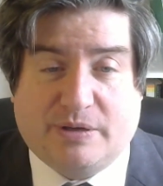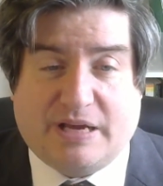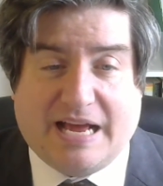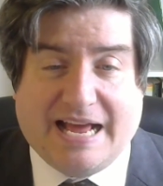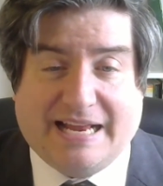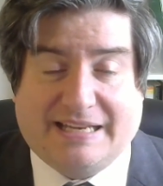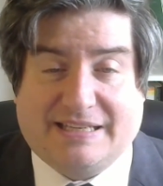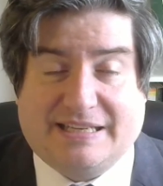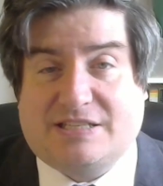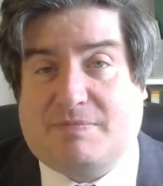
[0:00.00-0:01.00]
and
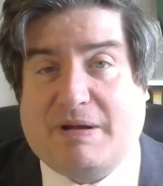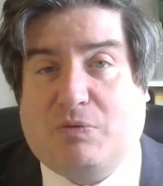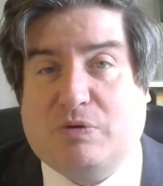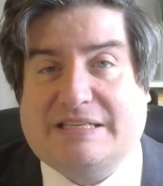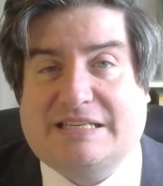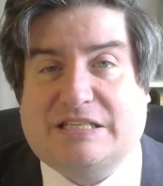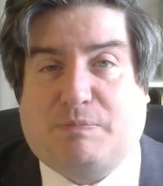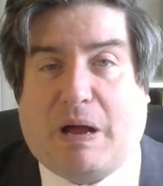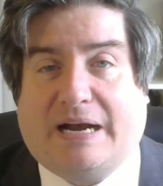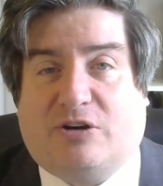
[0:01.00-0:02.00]
it somehow was
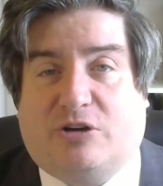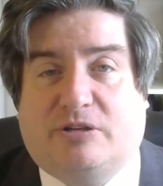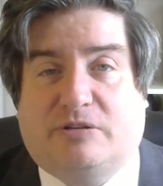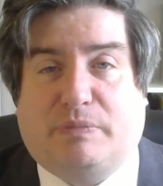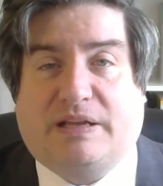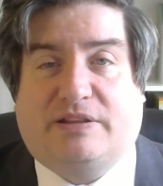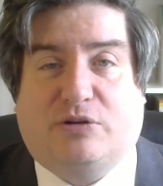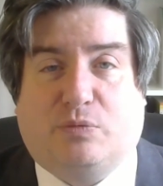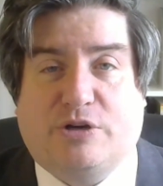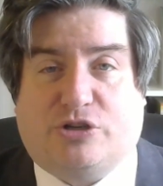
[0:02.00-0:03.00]
inspired by the
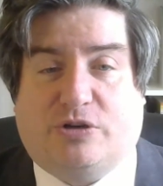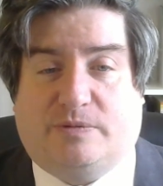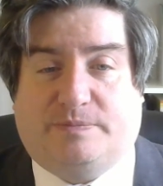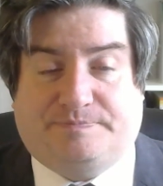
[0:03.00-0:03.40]
original.